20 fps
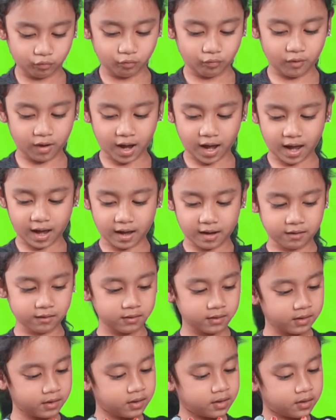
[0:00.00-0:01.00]
Wow.
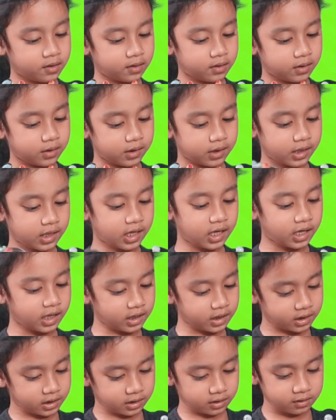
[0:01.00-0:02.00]

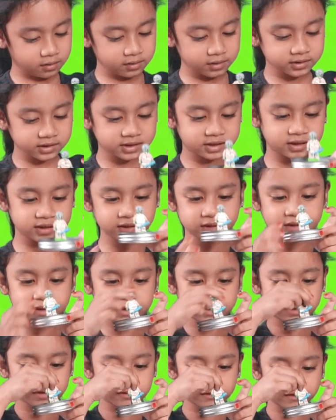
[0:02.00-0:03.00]
And see,
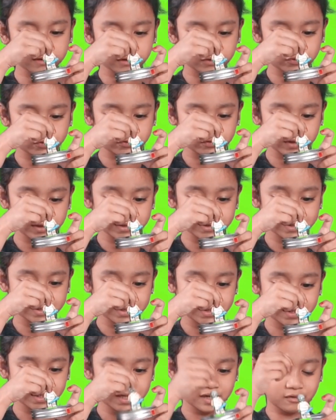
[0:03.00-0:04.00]
it's already dry.
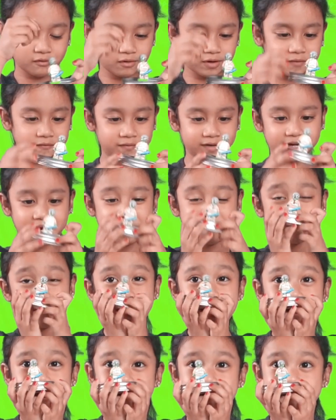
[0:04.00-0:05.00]
See, cannot even come
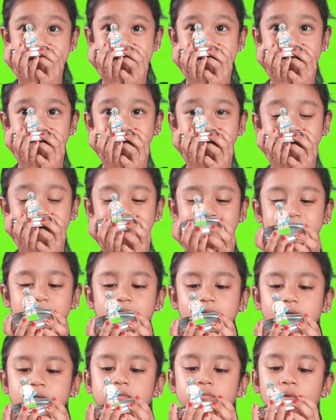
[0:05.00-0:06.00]
out. So
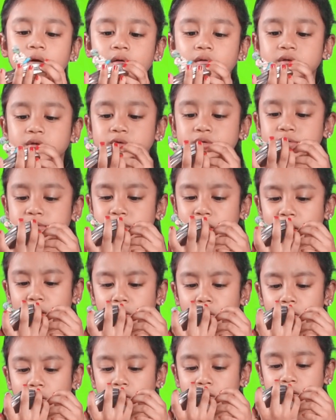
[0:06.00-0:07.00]
that's why we use
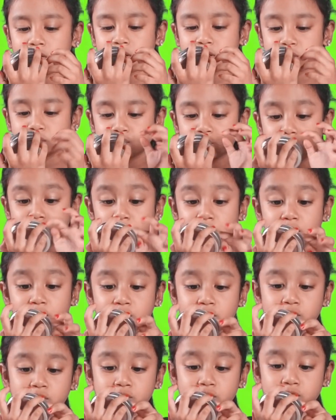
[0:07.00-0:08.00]
that
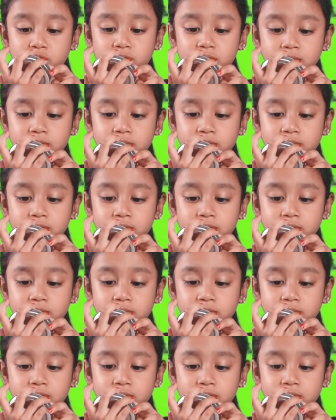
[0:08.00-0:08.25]
strong glue.